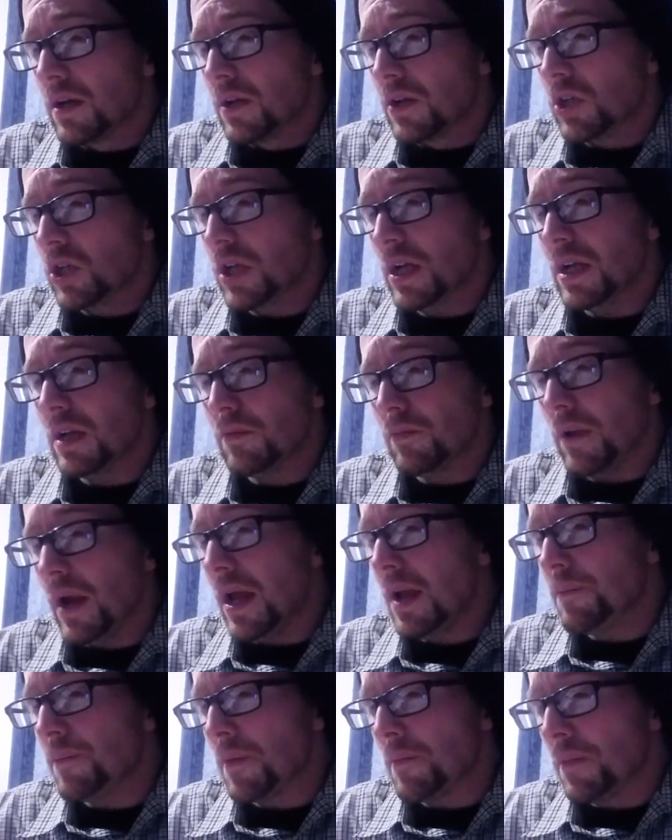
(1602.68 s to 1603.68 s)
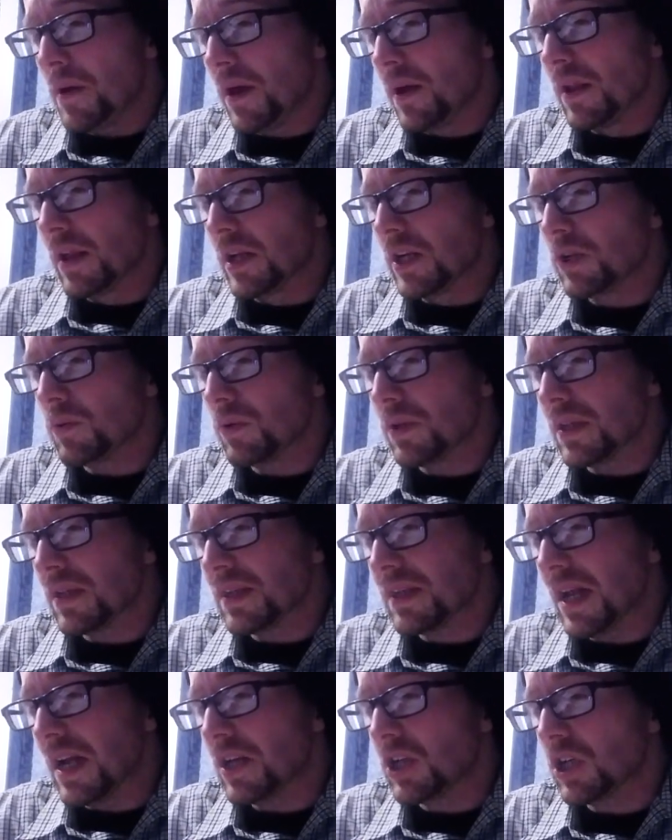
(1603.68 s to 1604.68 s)
cheat, rape, and pillage with the
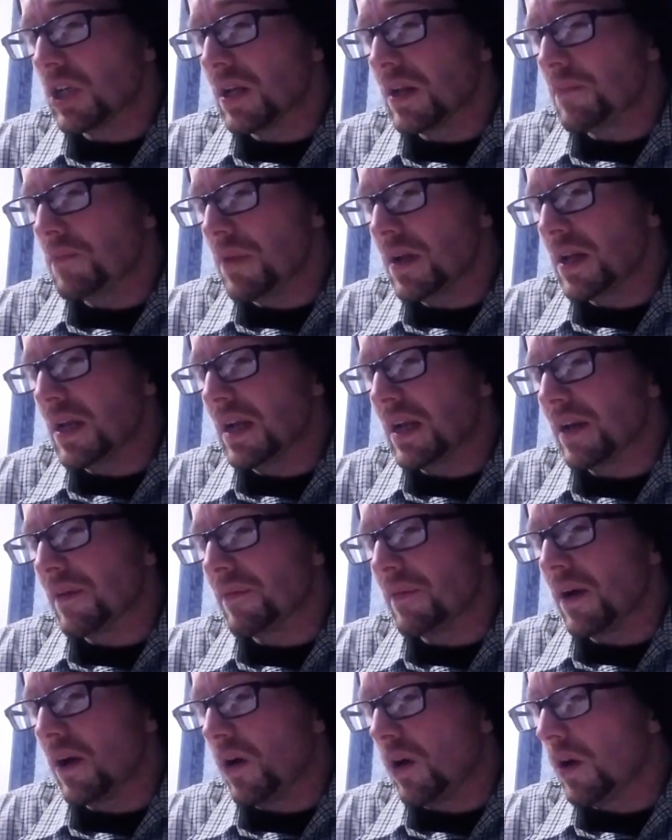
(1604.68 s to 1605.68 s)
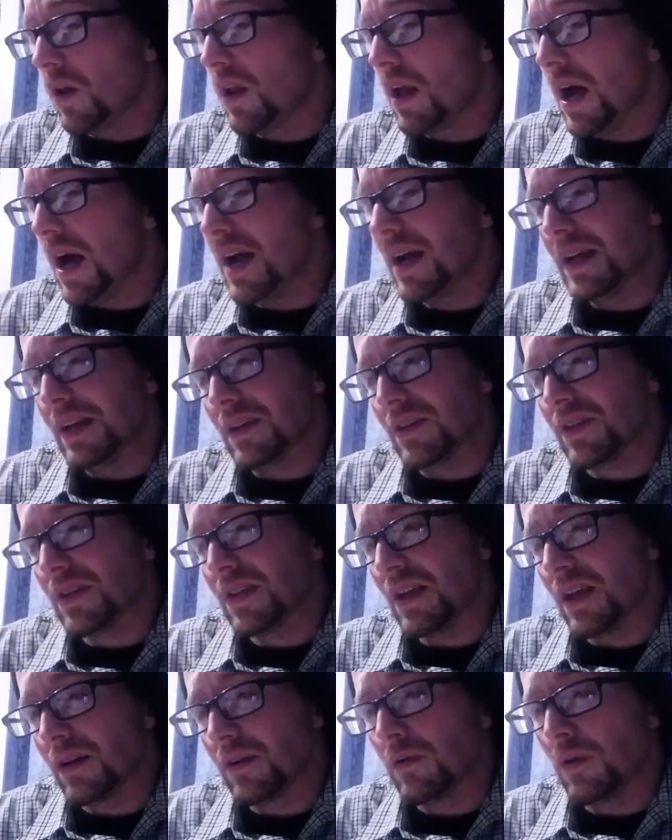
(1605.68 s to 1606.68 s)
sanction and bidding of the
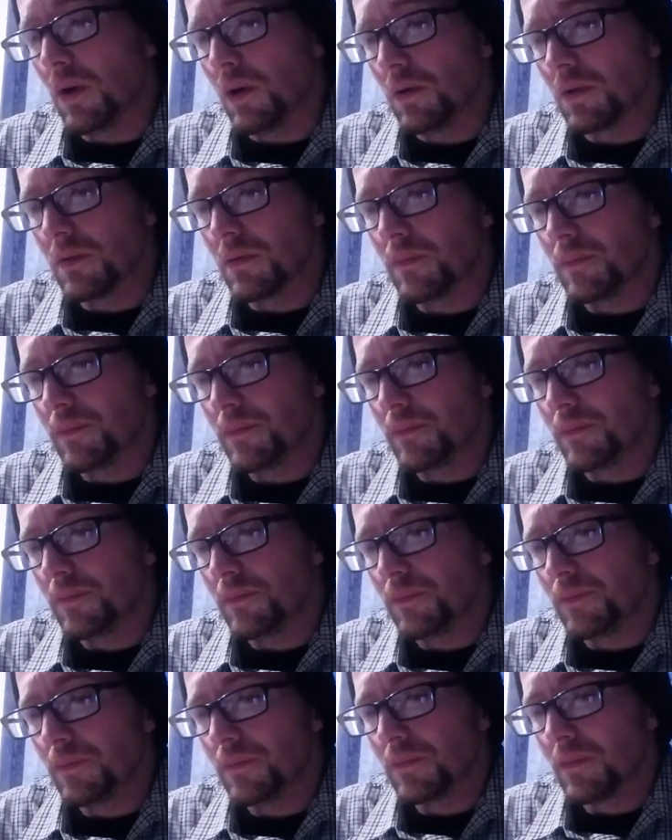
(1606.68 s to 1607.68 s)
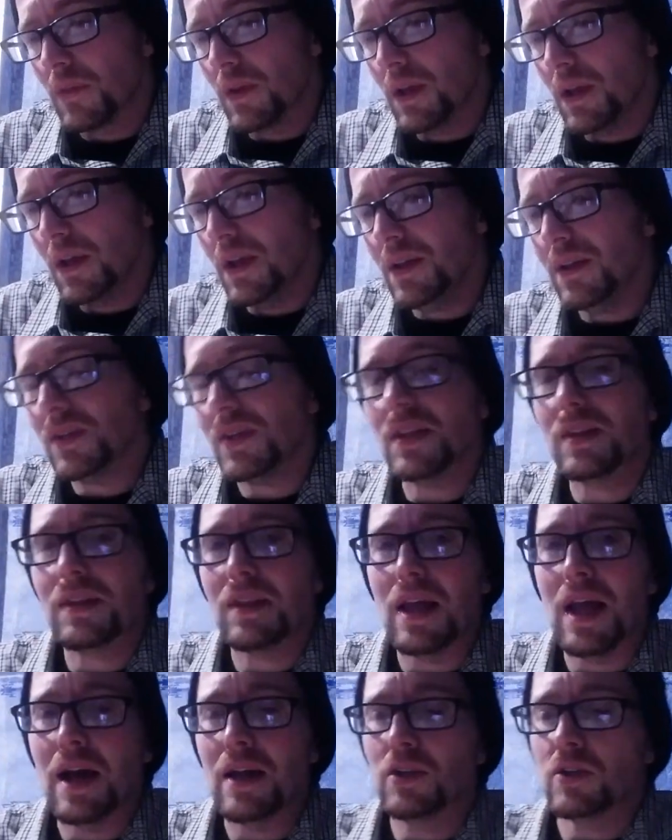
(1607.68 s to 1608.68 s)
all-highest," unquote. Isn't
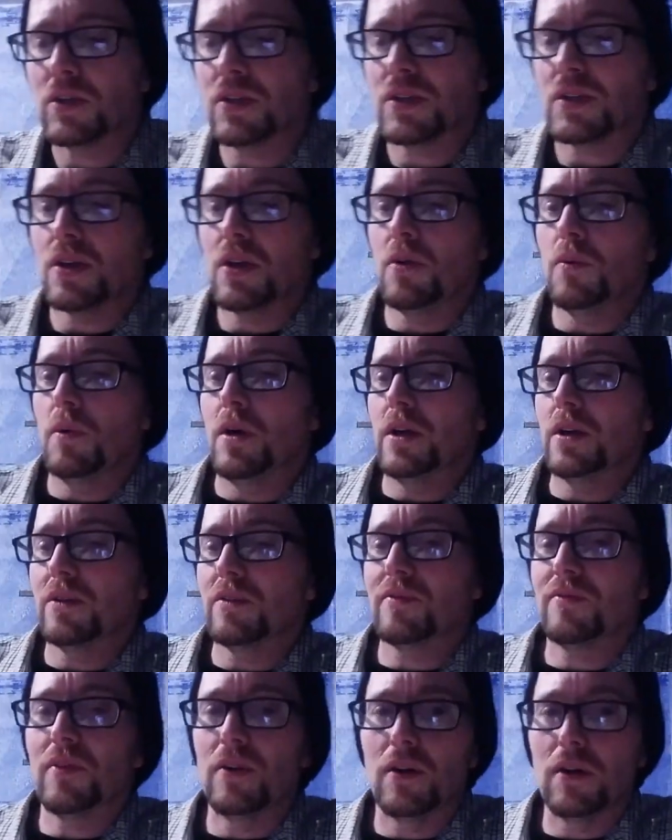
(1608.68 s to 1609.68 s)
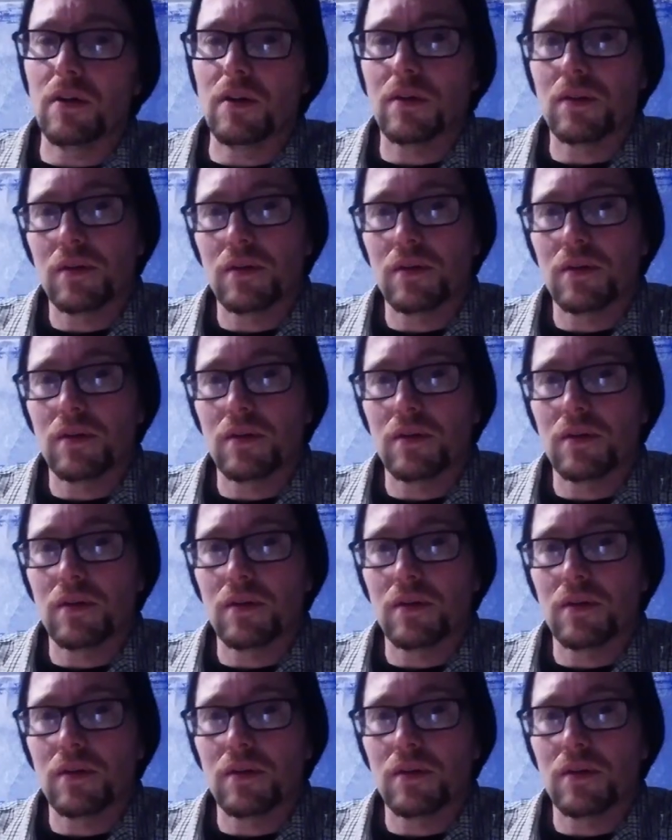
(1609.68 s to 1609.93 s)
that just so wonderful?